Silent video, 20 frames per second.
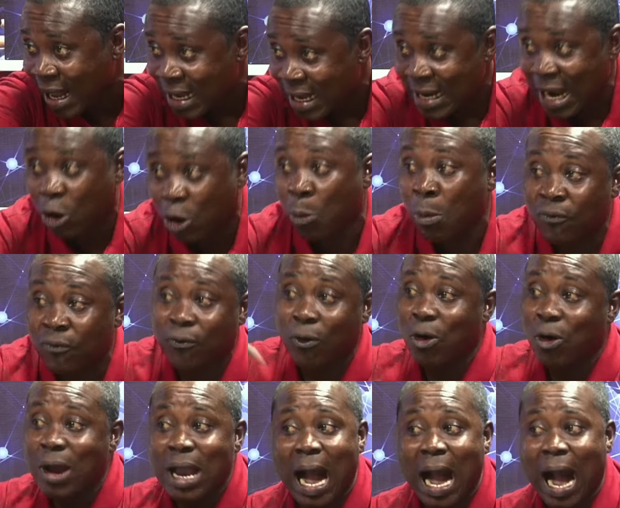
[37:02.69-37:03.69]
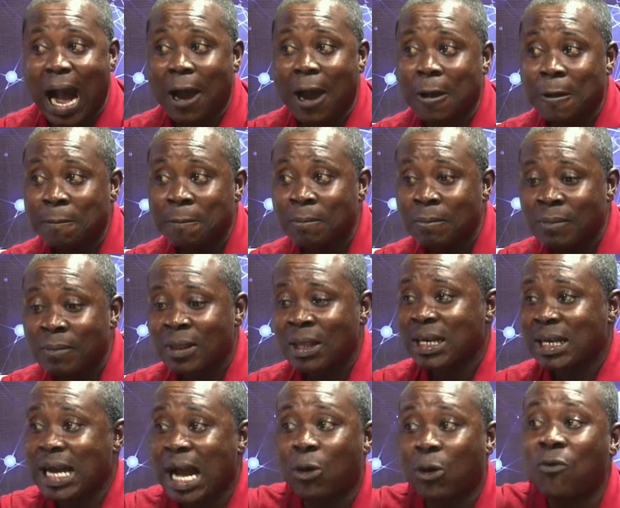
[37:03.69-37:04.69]
Like follow ya.
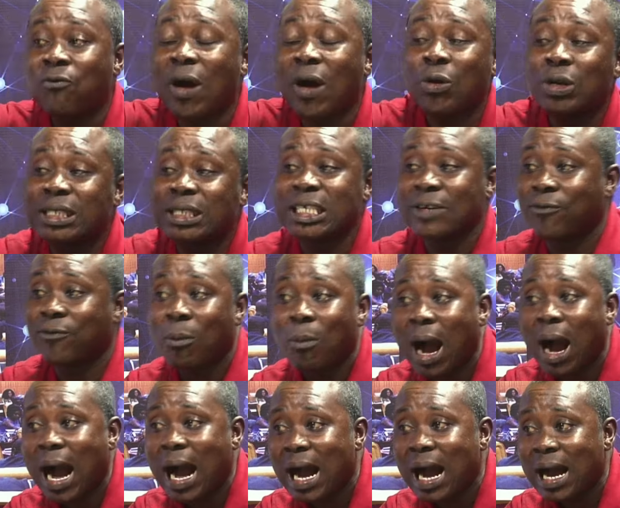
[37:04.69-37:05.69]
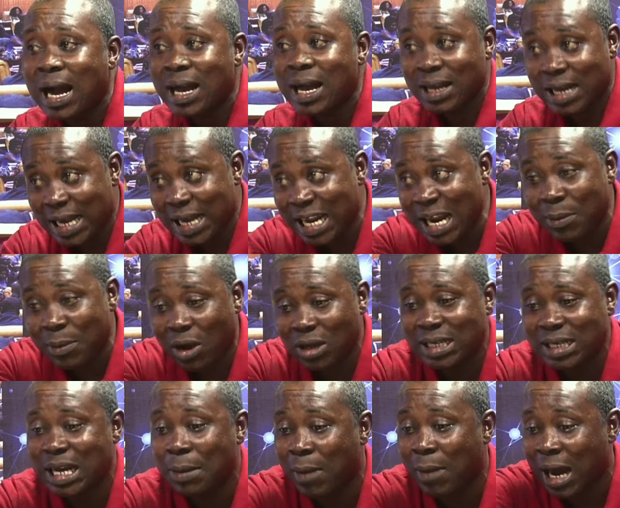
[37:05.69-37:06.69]
Can you follow the former? And I'm going to
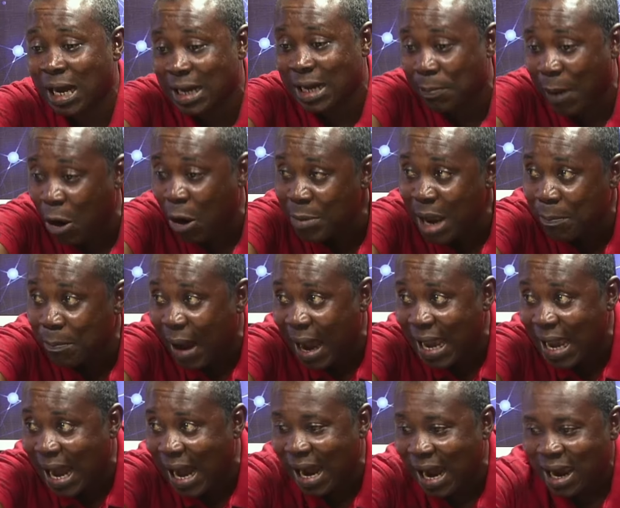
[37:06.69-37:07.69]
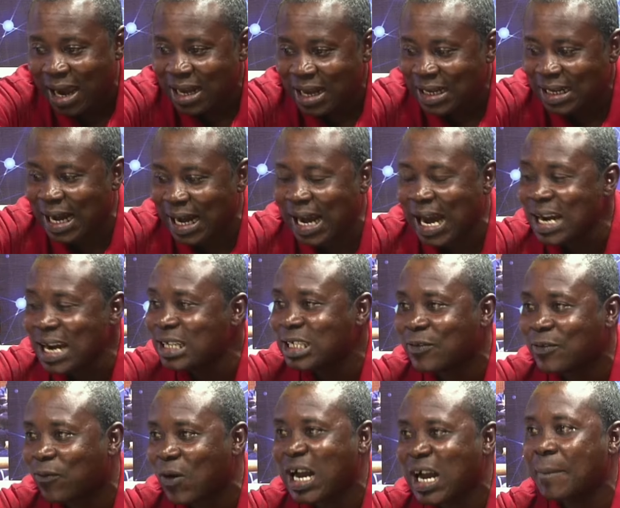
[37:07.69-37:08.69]
come about me by ya. And this is
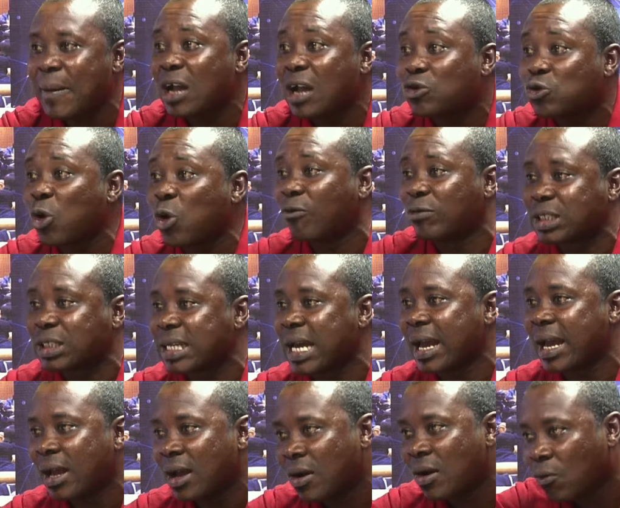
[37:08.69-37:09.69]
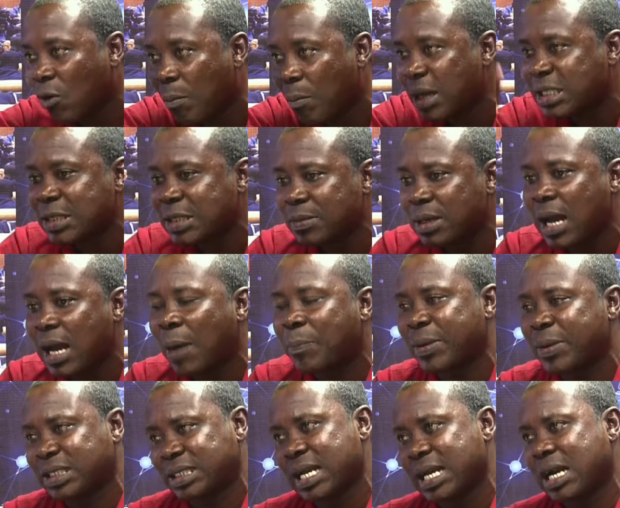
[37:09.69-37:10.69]
for Quebec top say, one betting me a
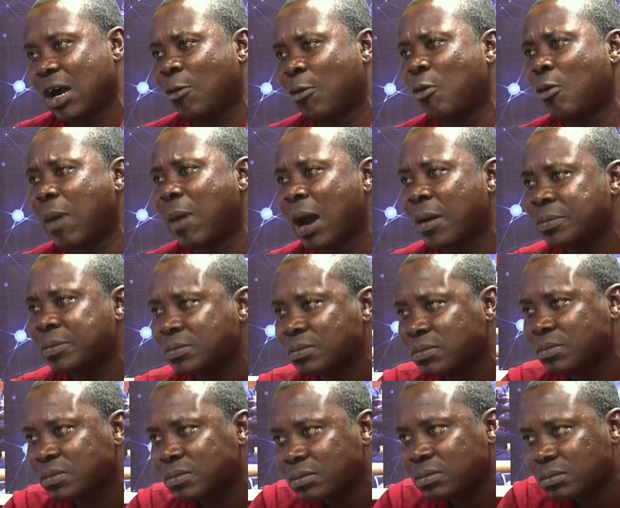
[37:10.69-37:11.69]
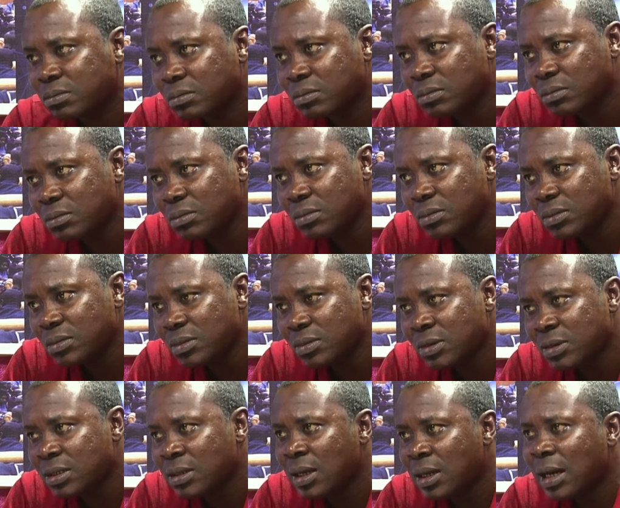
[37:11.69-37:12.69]
preseka omoba. So breaking the 8
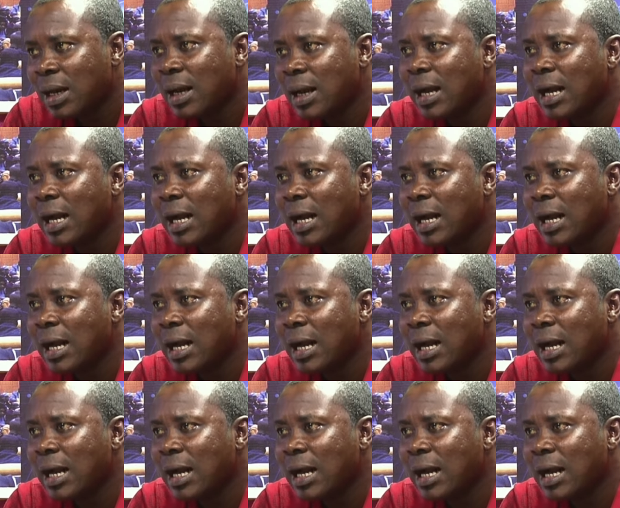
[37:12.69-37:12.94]
number so.